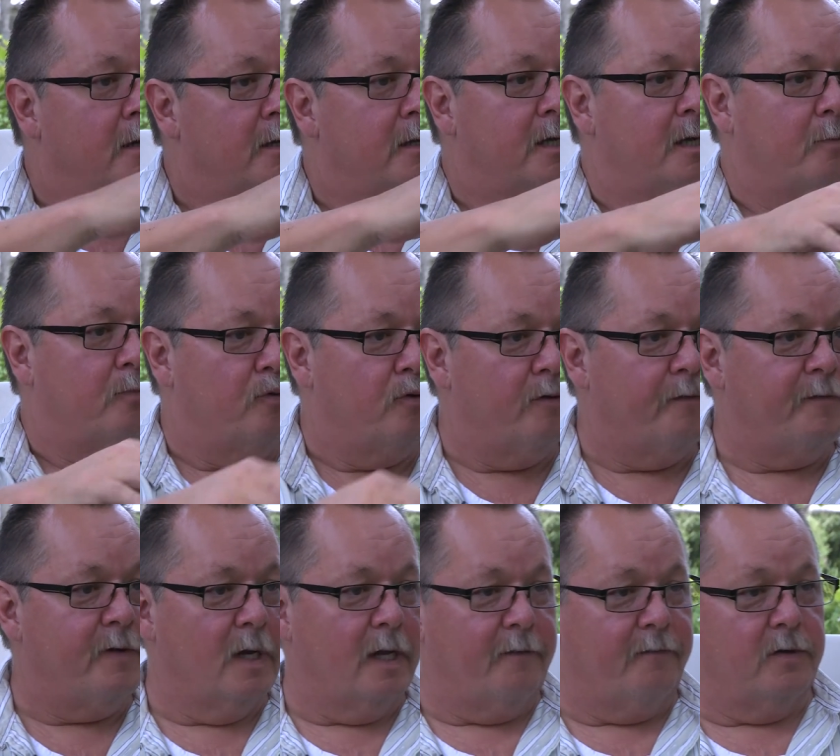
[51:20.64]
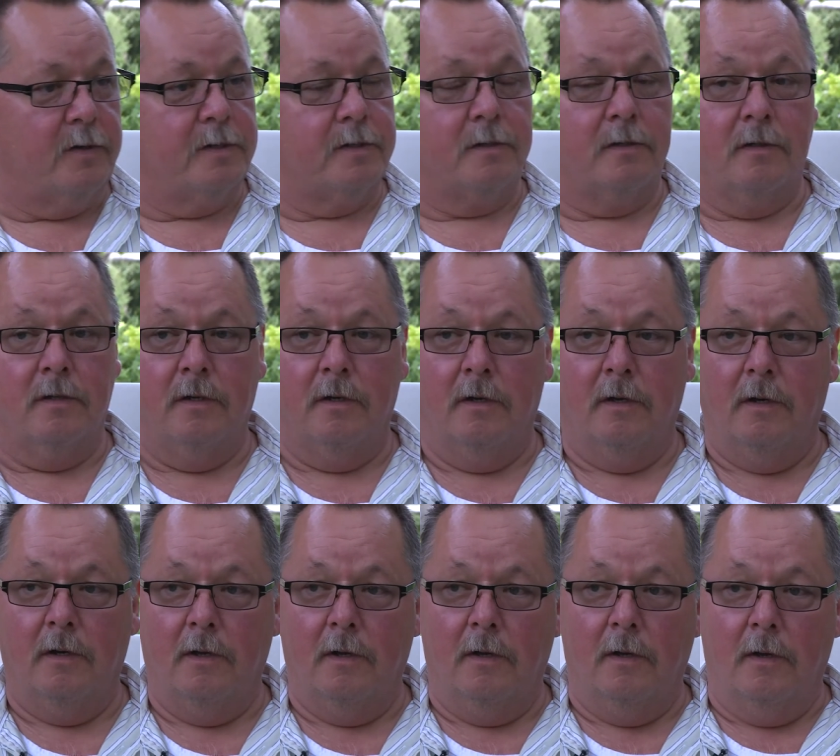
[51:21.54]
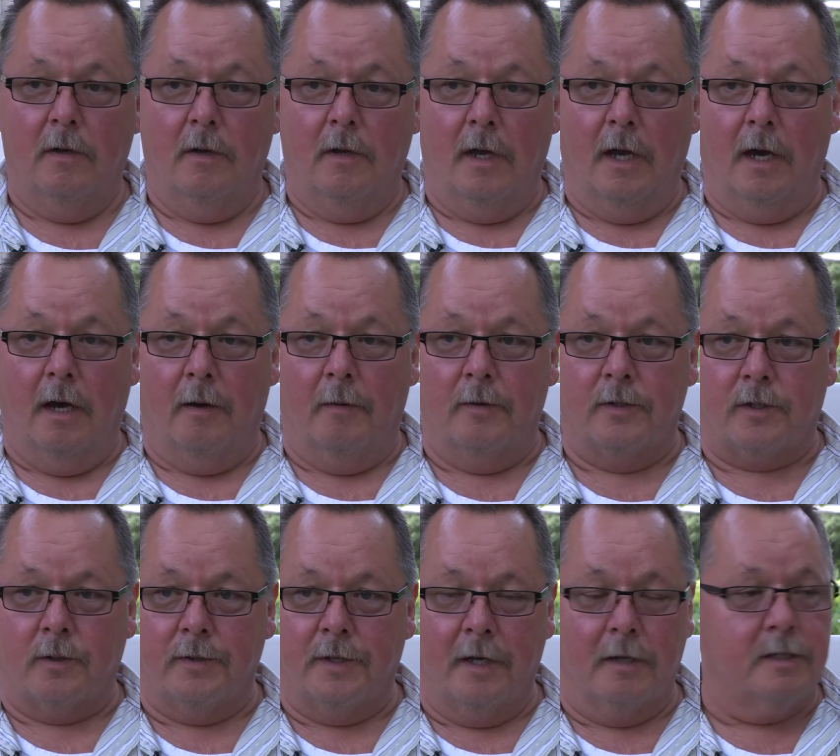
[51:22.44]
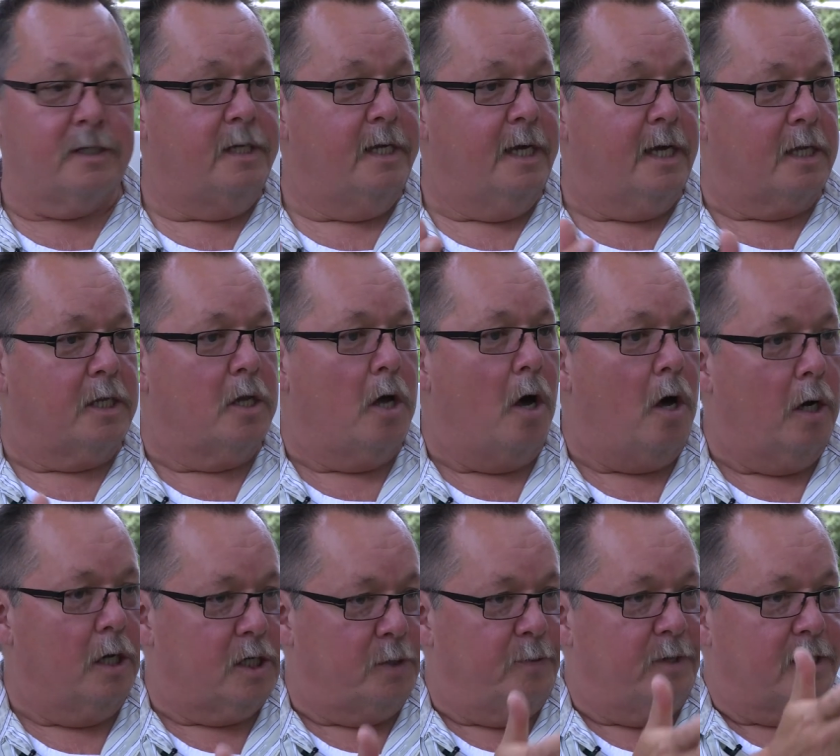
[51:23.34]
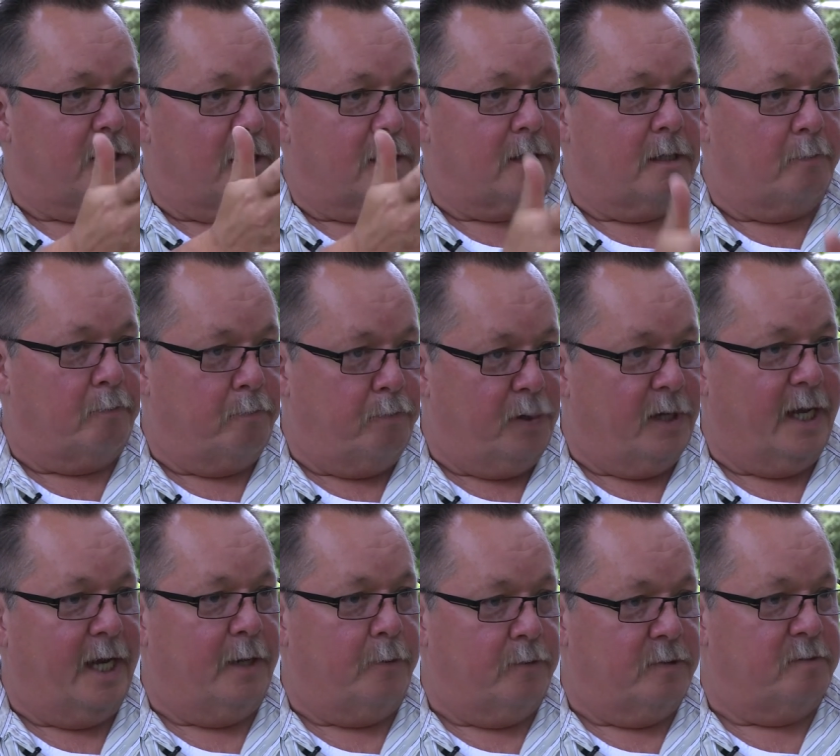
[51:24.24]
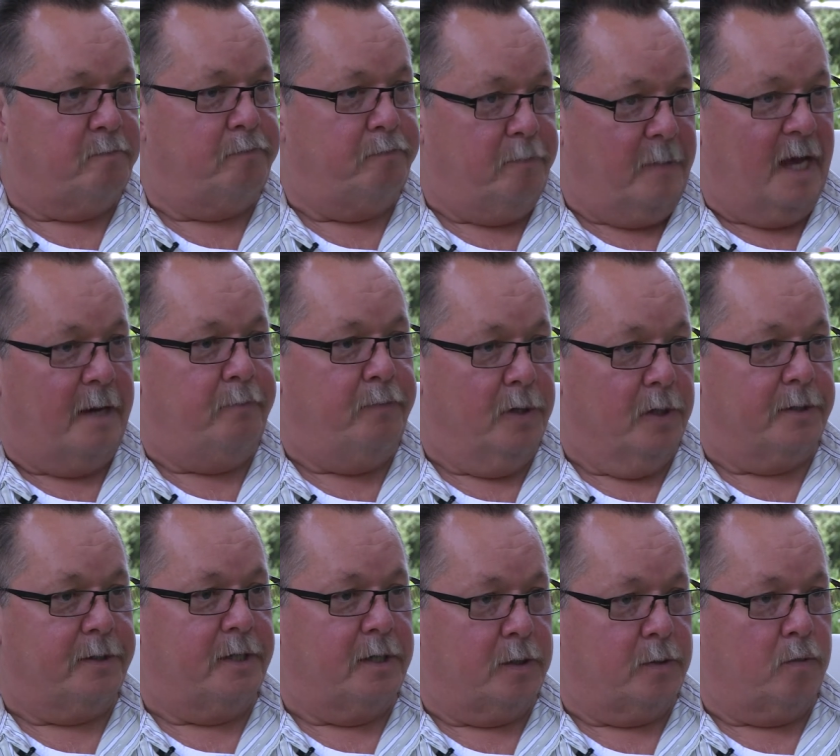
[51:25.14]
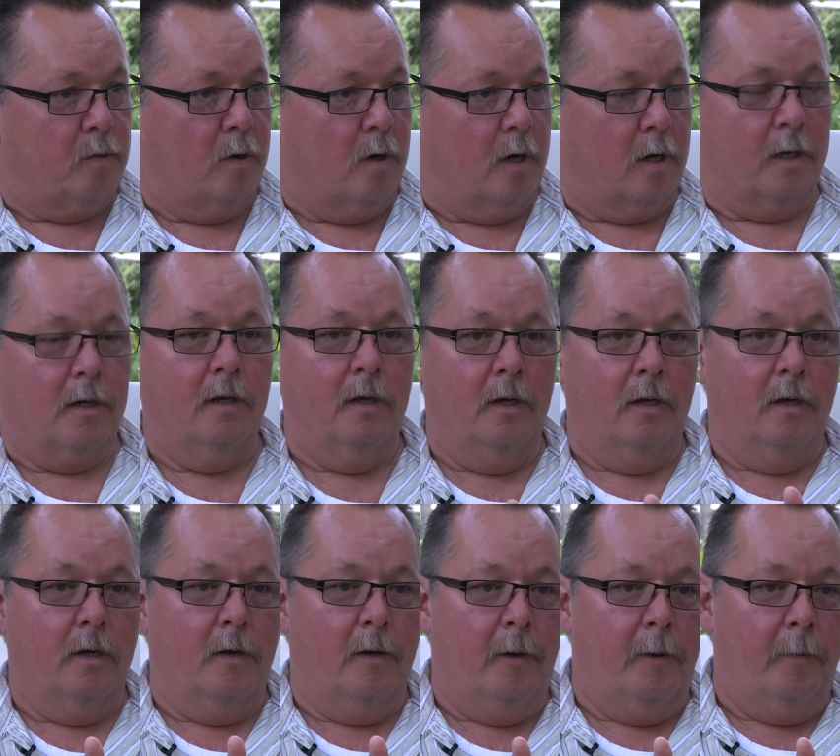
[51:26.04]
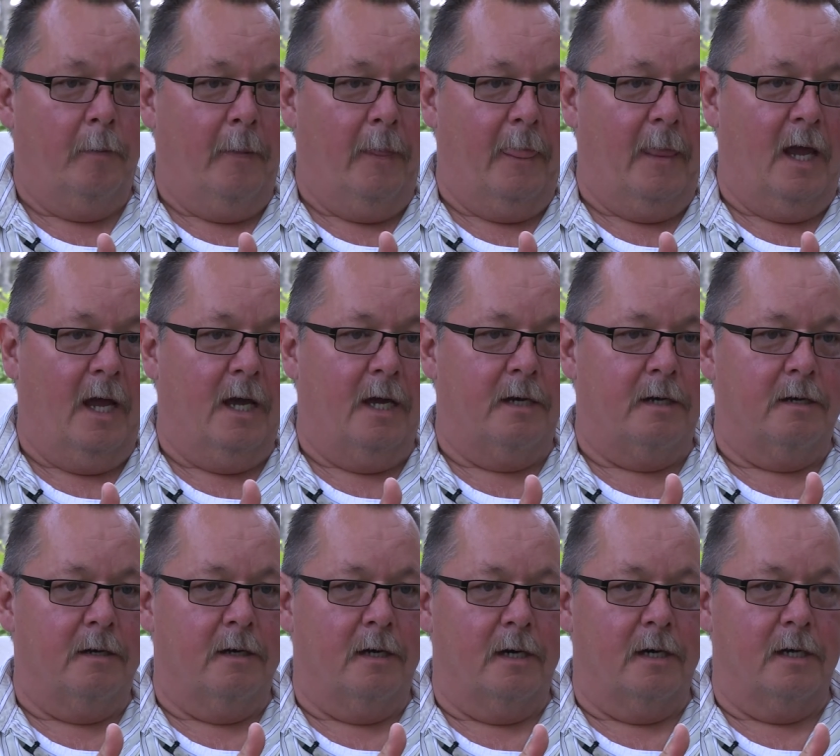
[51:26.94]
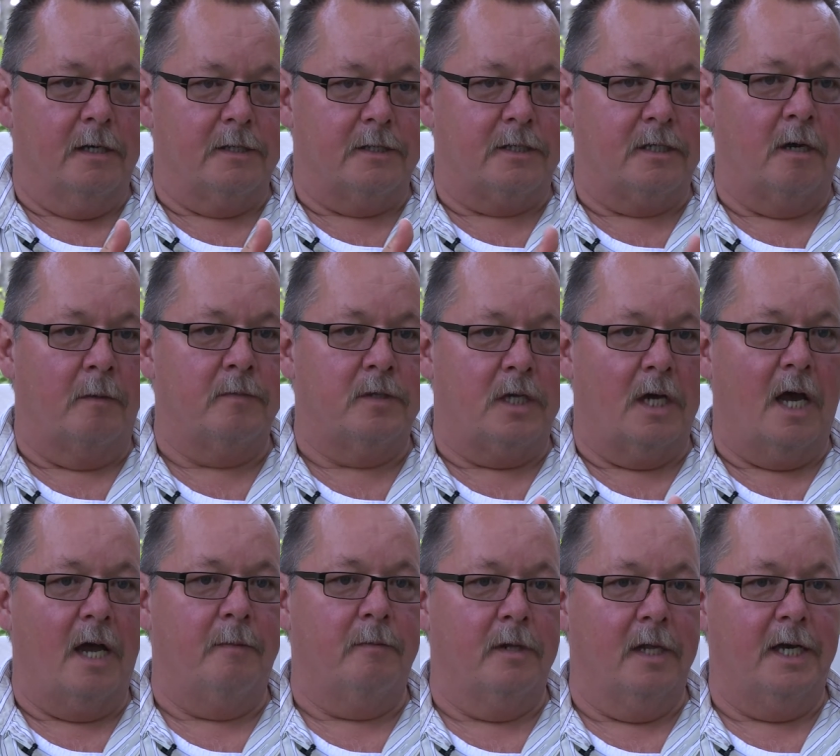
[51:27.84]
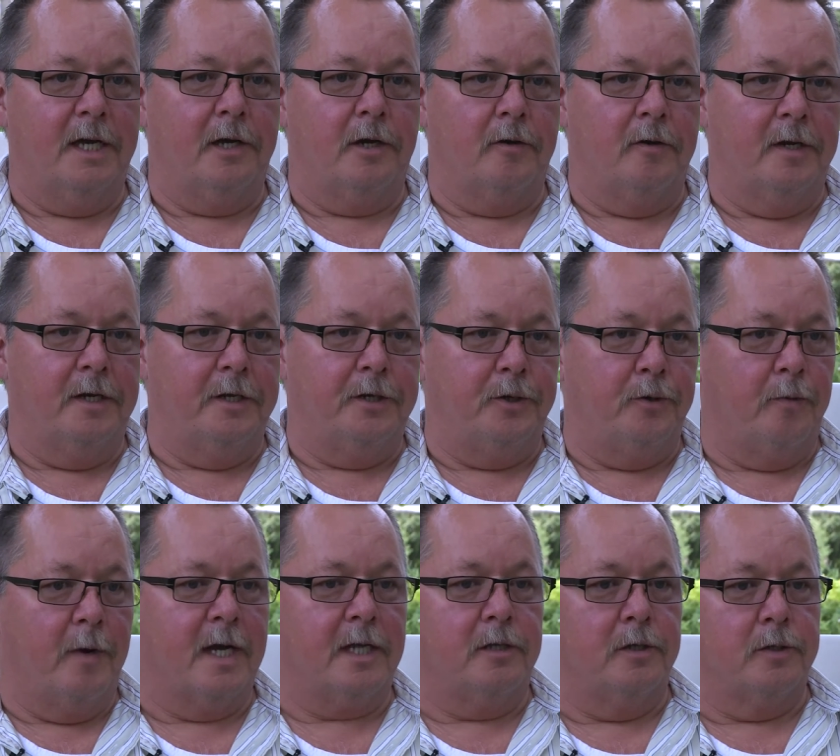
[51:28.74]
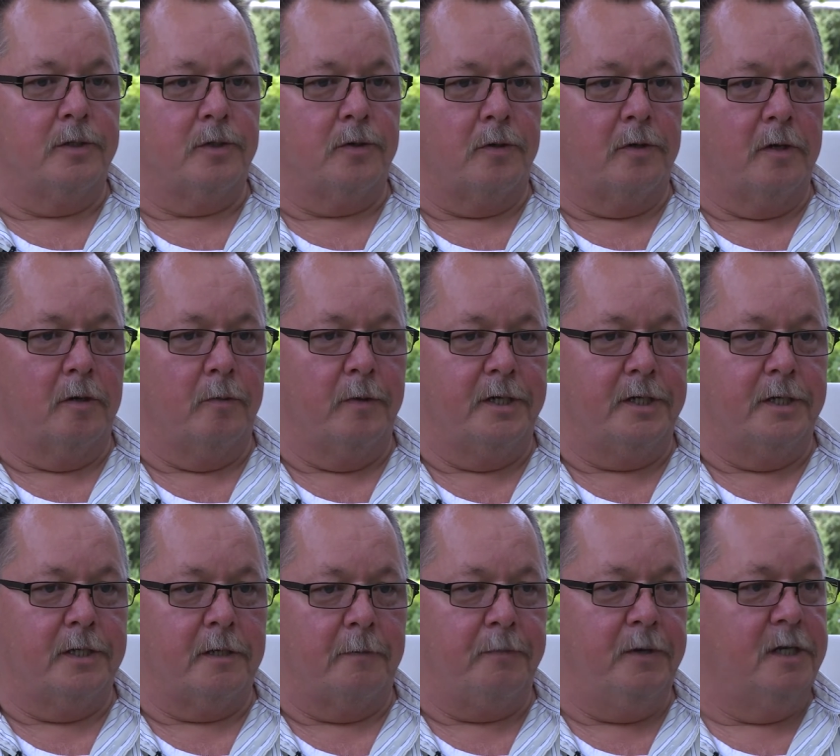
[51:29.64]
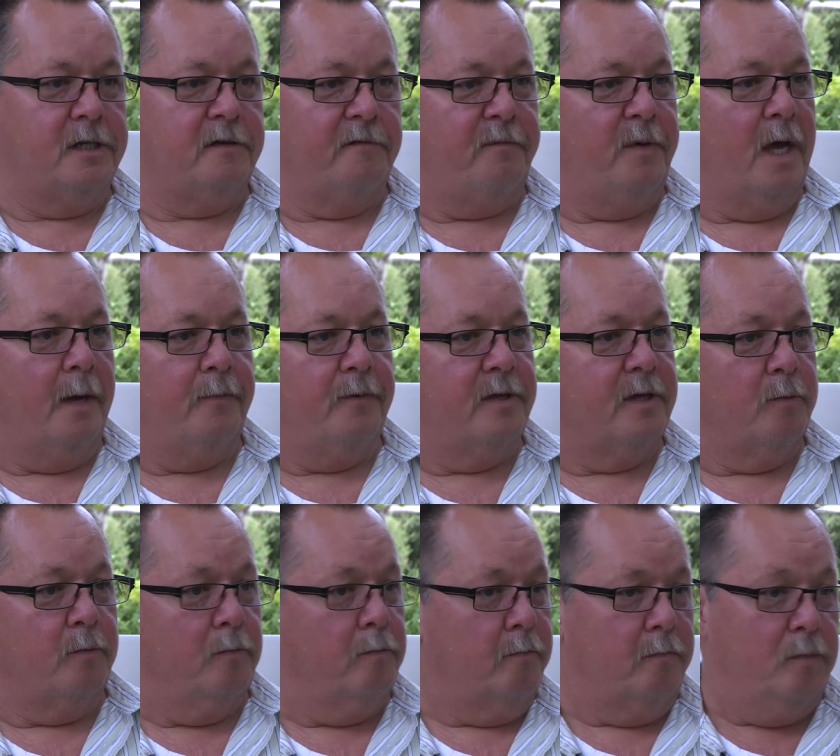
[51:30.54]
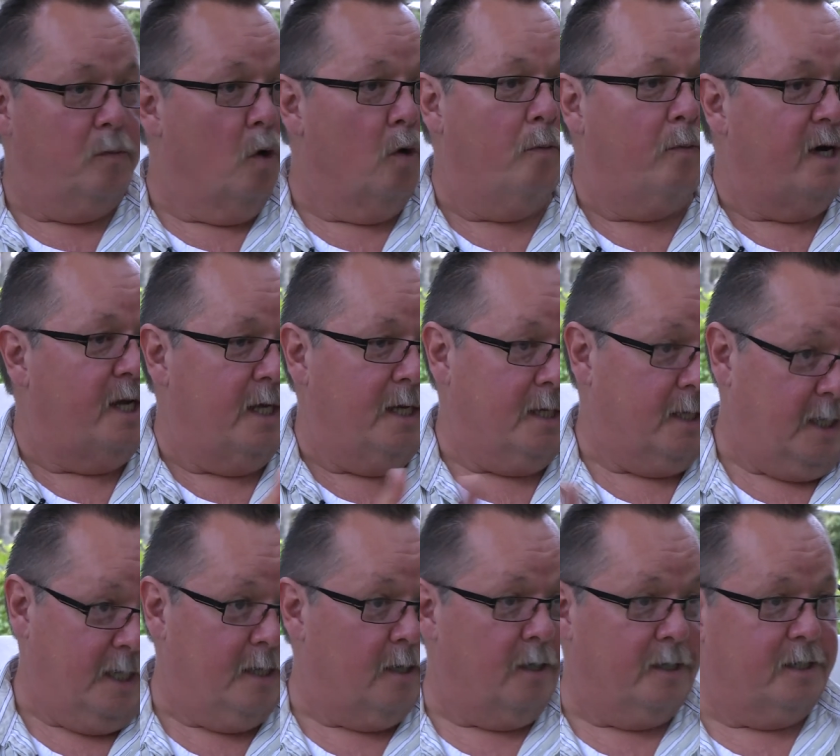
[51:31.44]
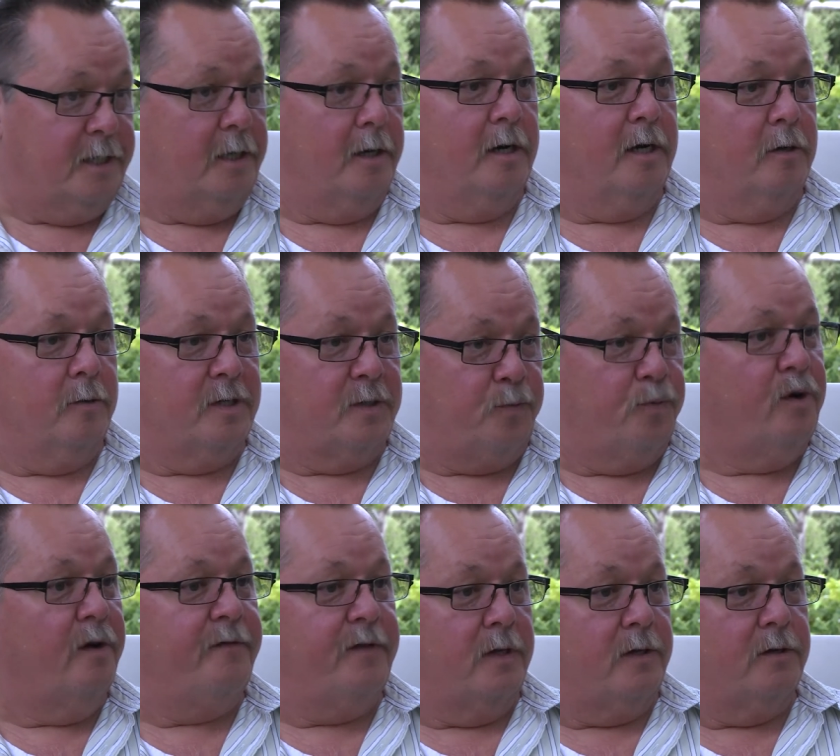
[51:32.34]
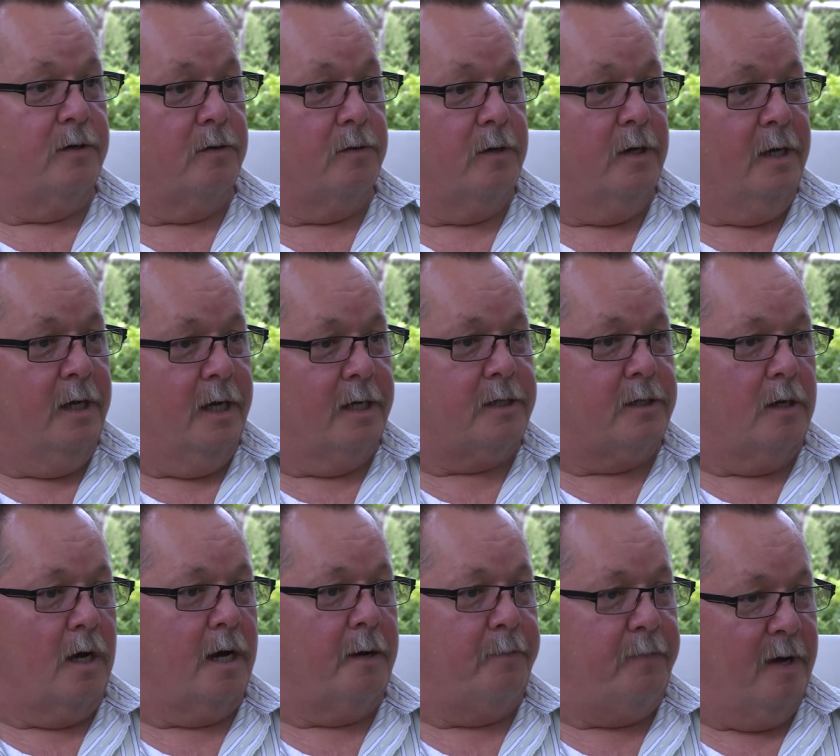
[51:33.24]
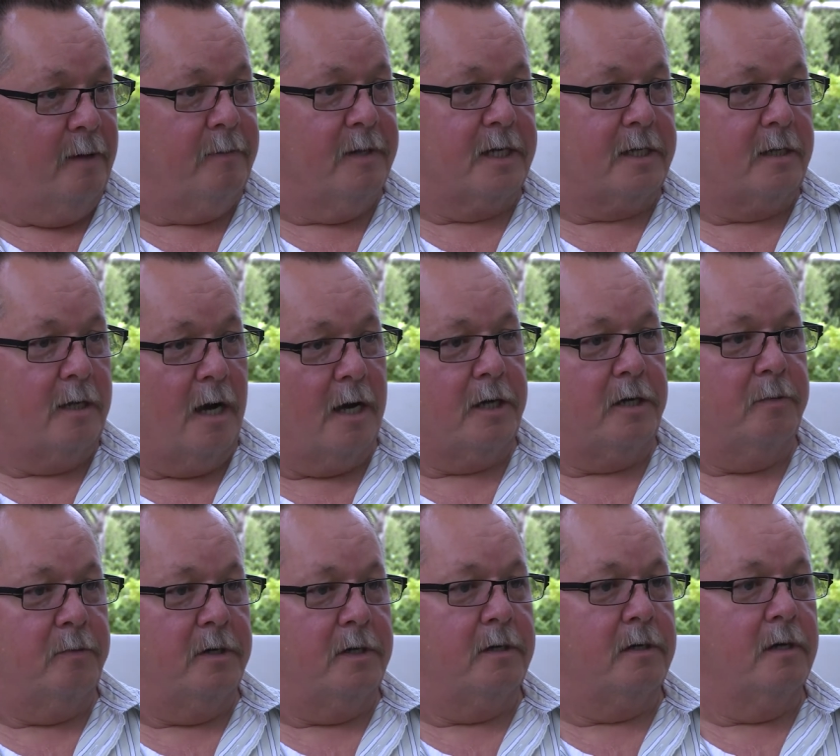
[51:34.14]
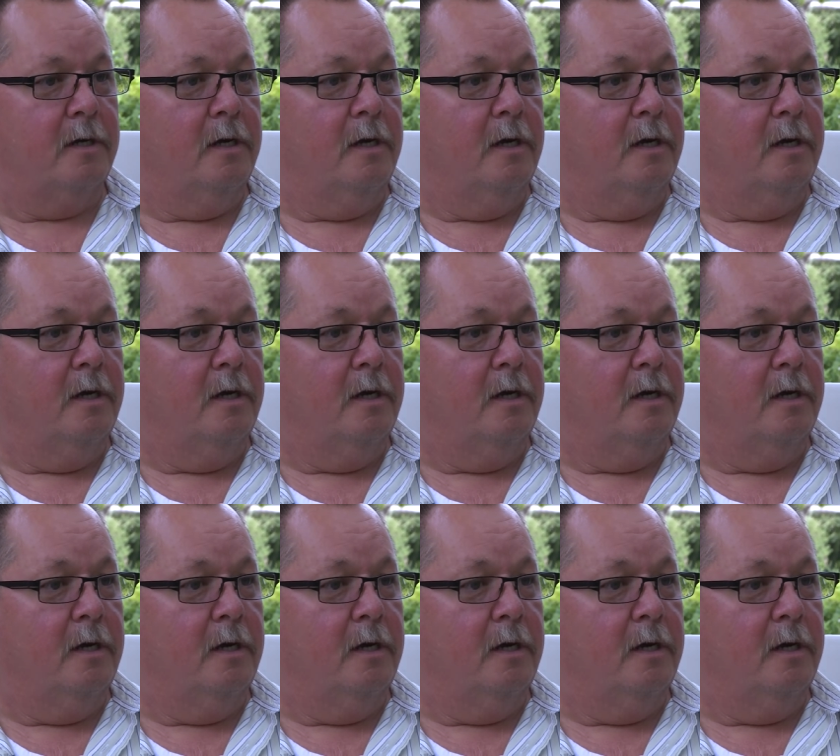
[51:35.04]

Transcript: the approved levels. Um, so there's the acknowledgement that the plant was, had built this wrong. And uh, sometime later in a director's order, which is a piece of paper that nobody in, in Ontario is privy to, it's not a public document,